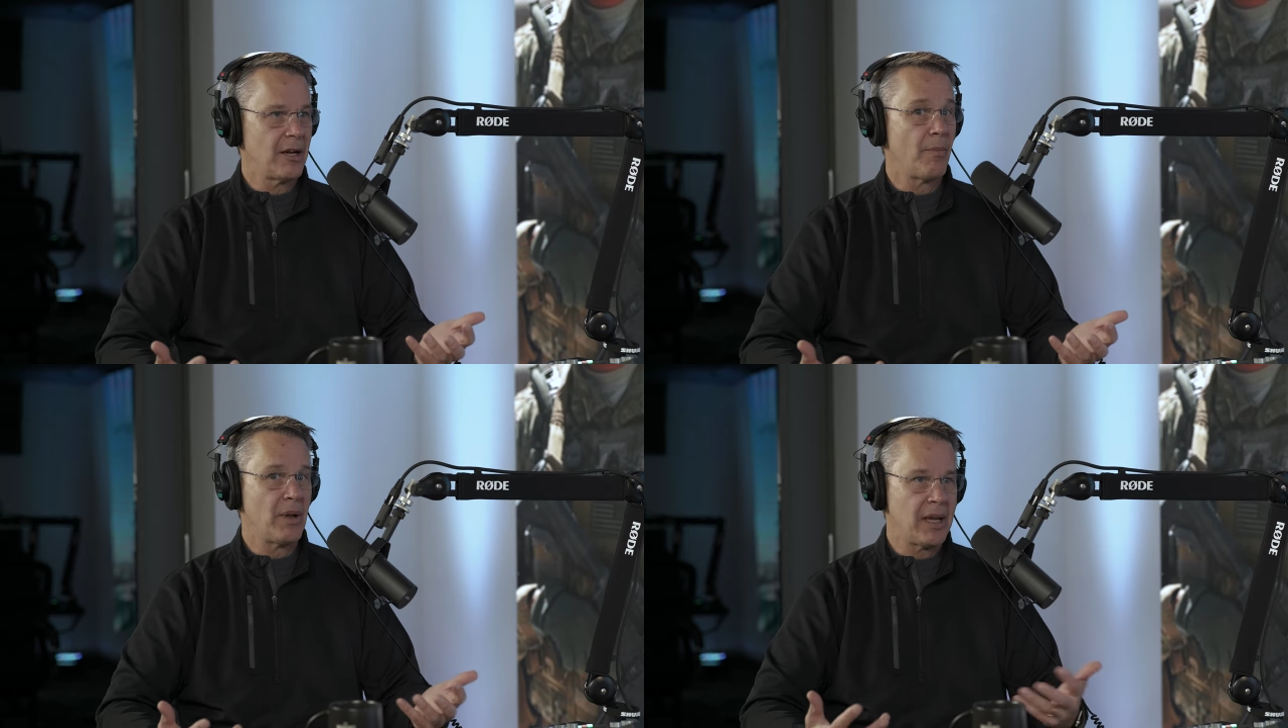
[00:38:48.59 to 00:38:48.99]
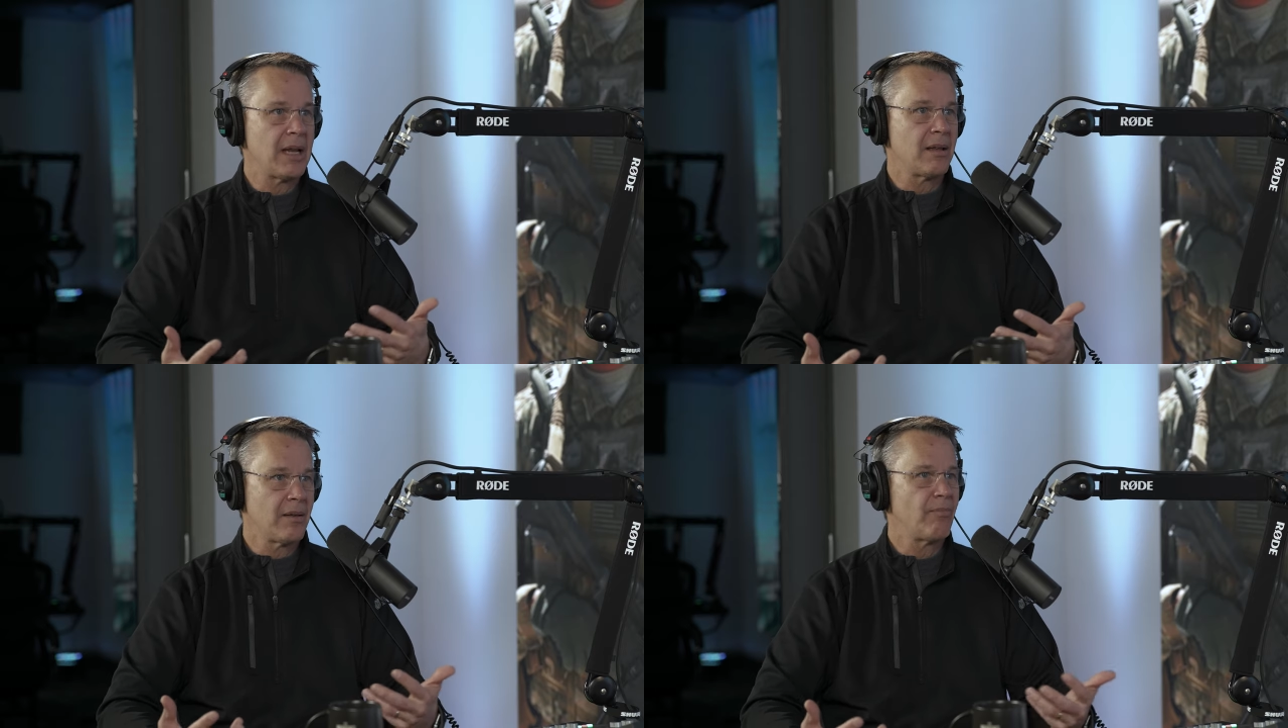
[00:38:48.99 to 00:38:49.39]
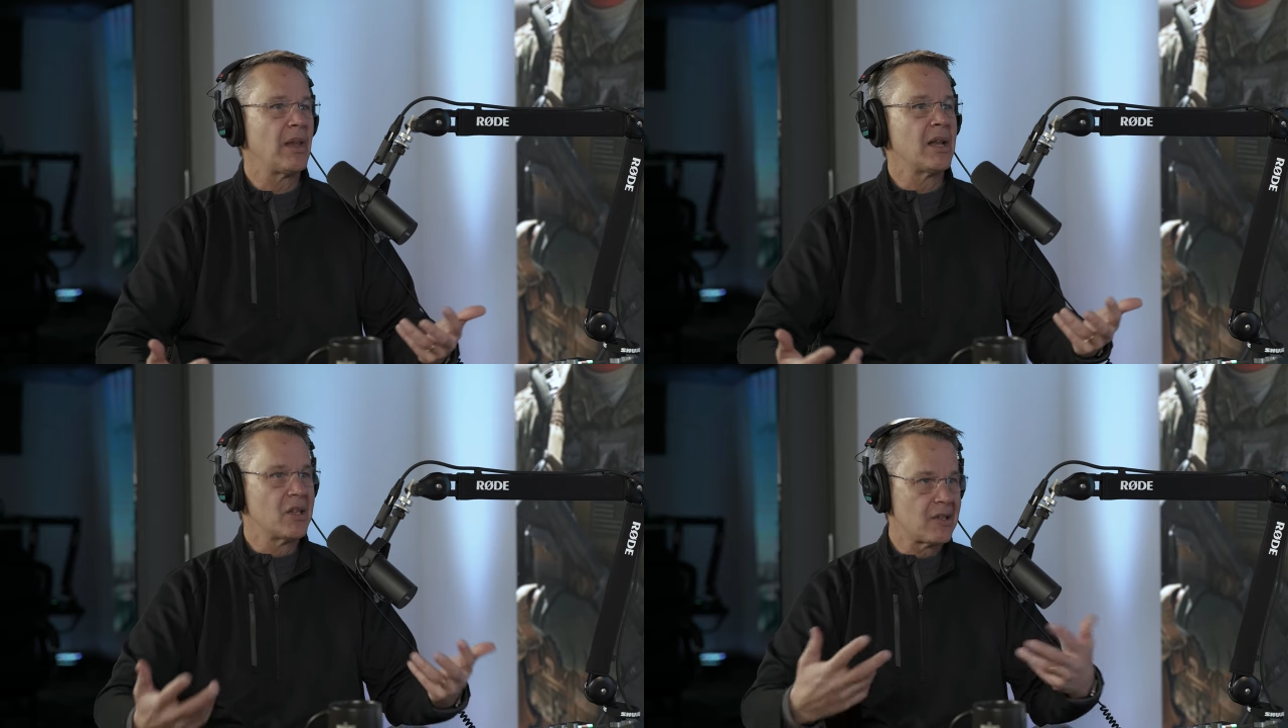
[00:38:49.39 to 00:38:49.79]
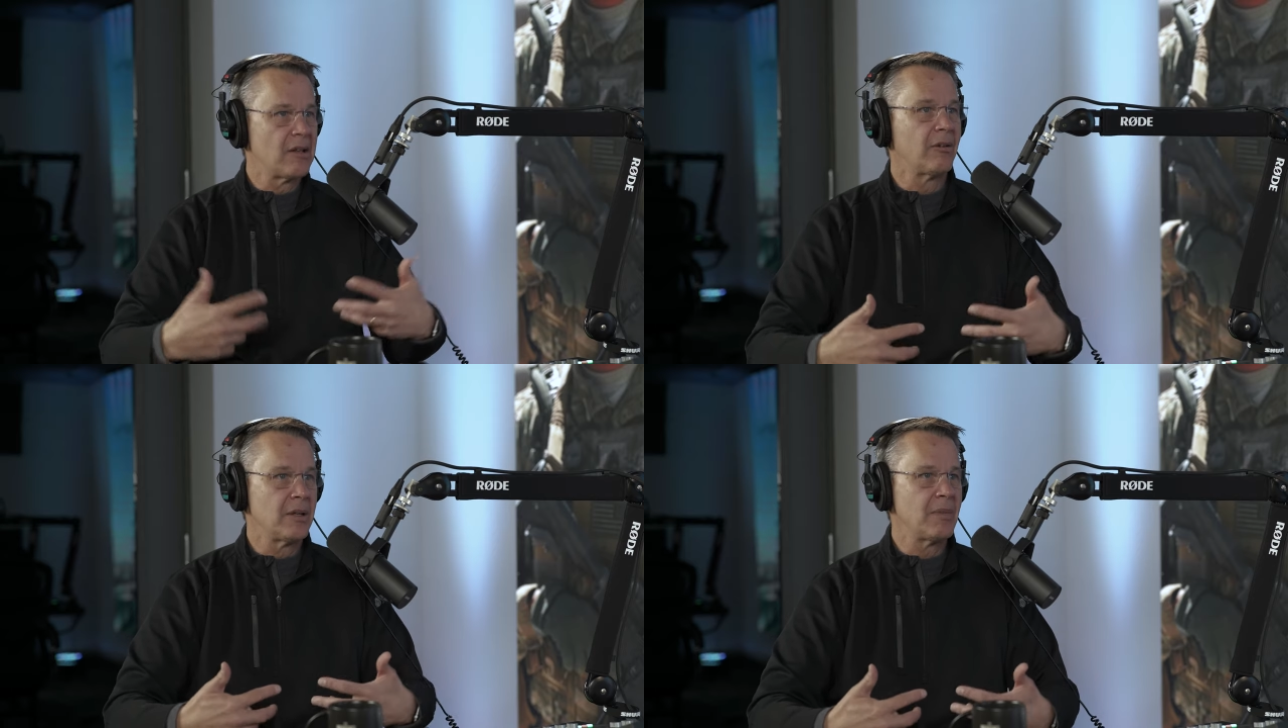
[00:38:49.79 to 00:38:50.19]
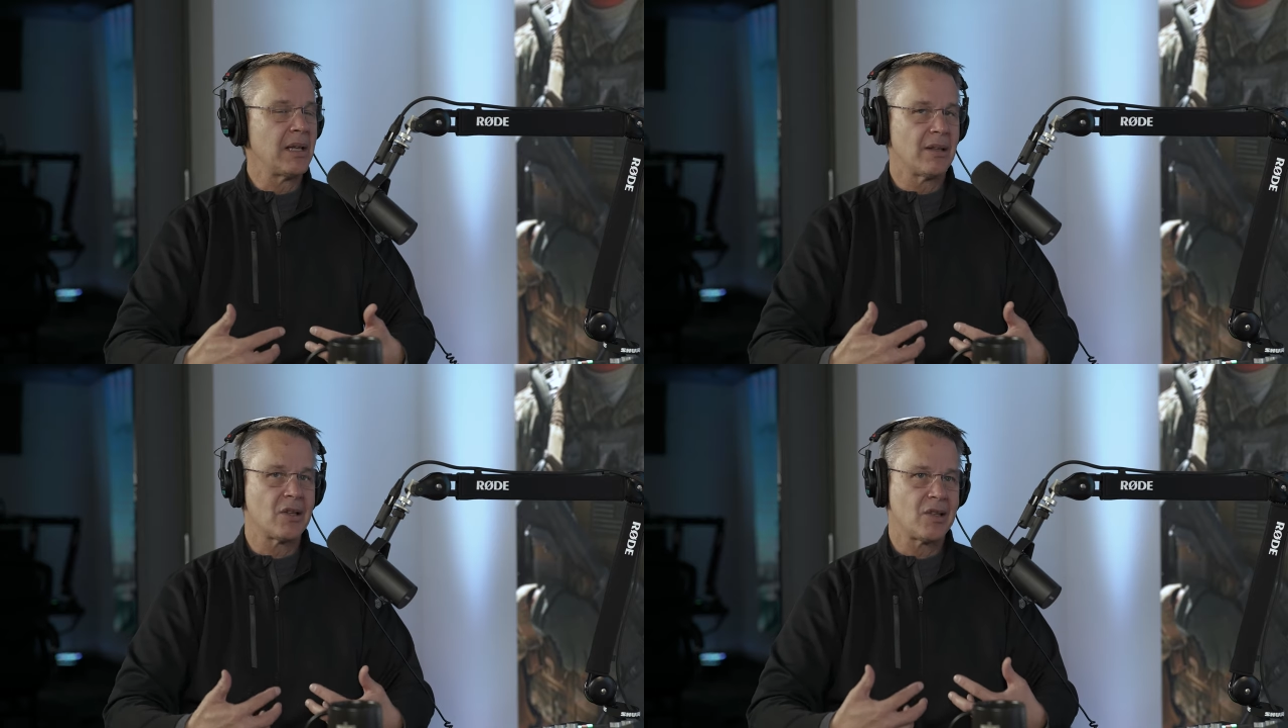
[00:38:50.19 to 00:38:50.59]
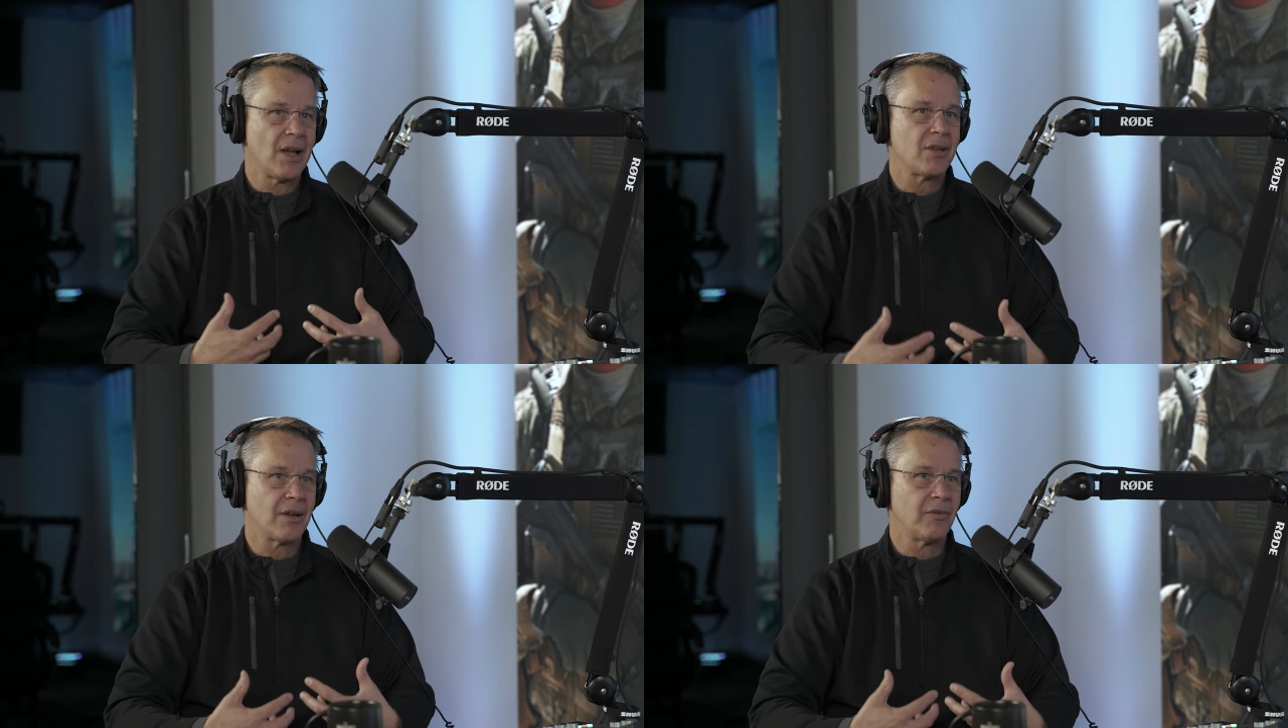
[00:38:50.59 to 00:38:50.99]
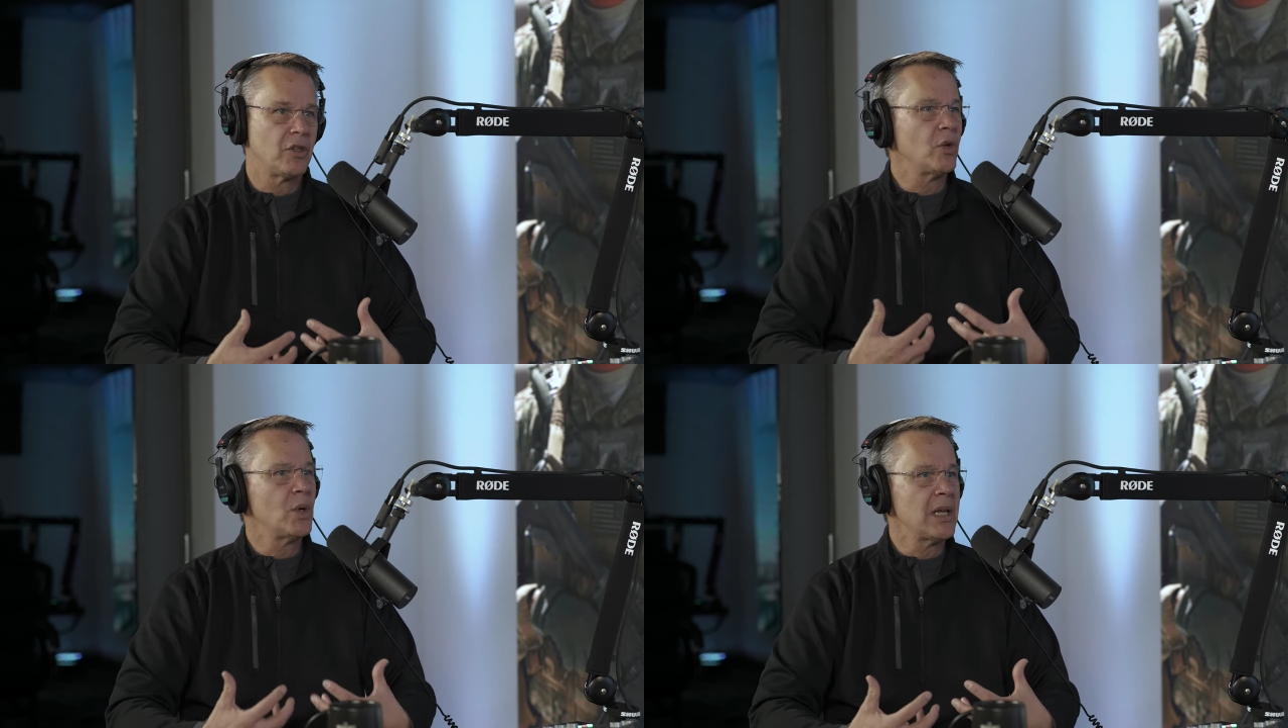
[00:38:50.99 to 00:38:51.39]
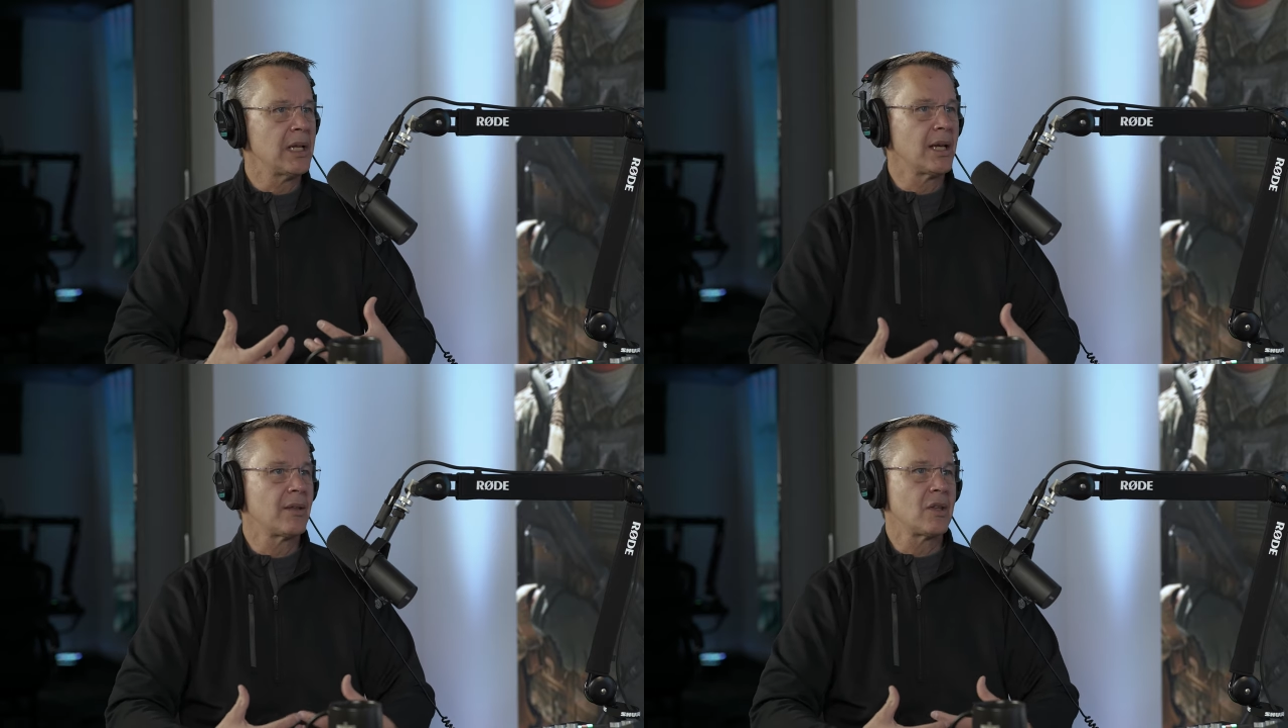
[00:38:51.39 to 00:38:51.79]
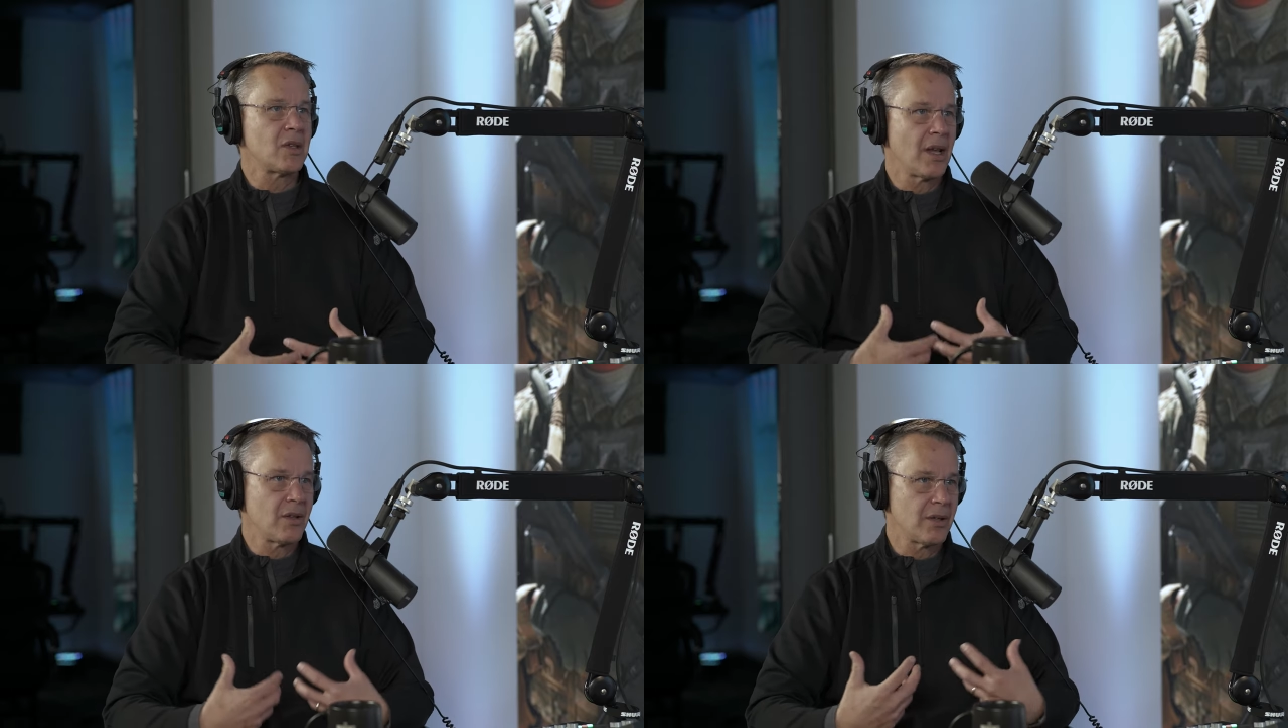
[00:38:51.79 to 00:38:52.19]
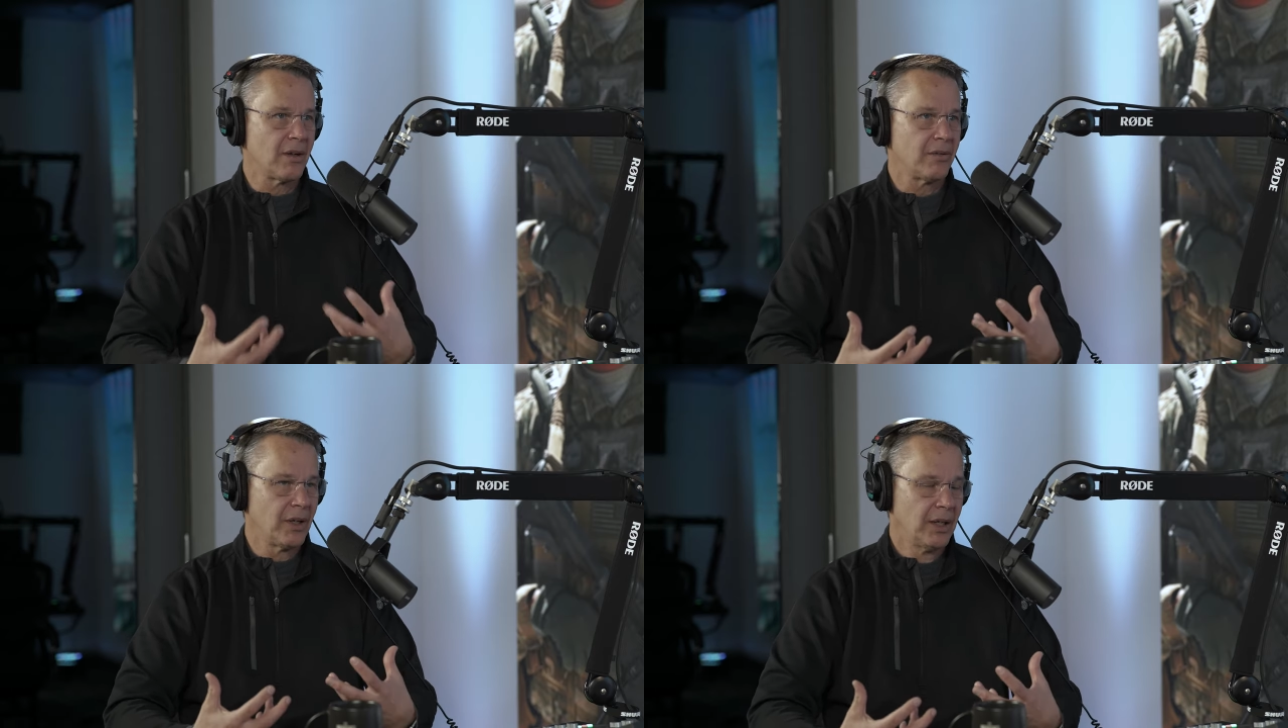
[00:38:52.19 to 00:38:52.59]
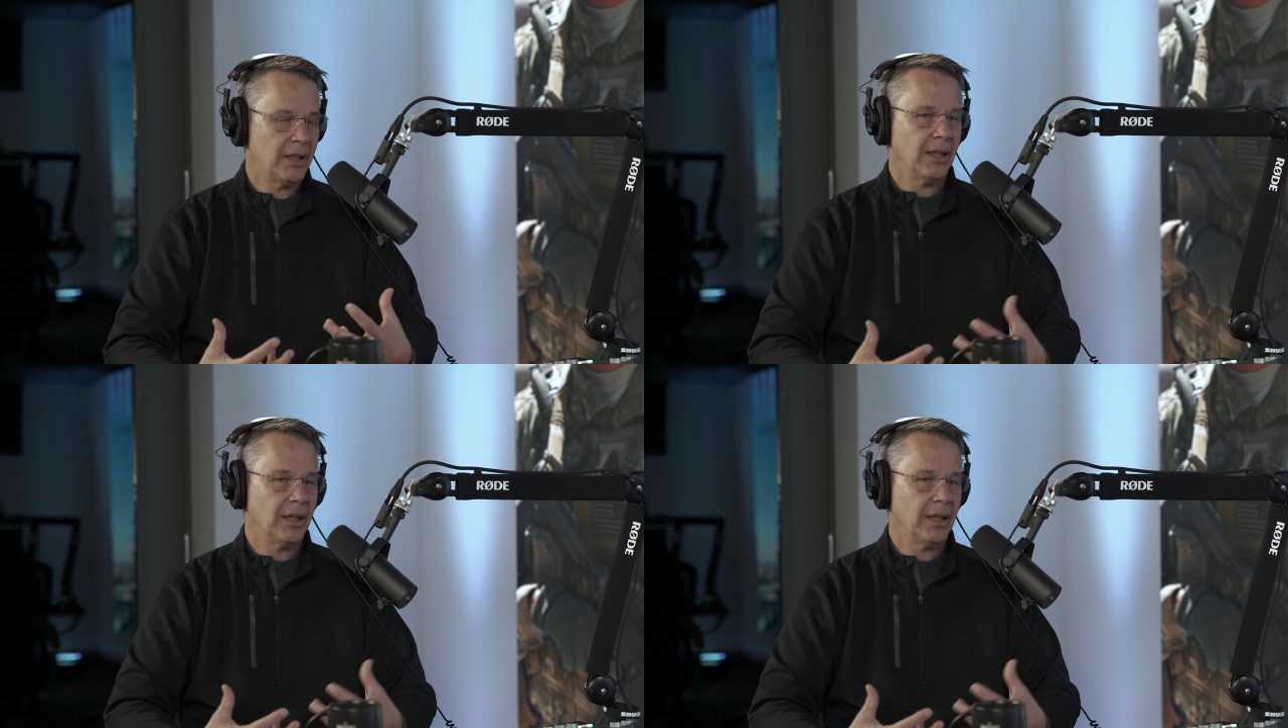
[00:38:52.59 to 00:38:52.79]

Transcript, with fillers: you know, but it that instilled in me this sense of duty and the right. sense of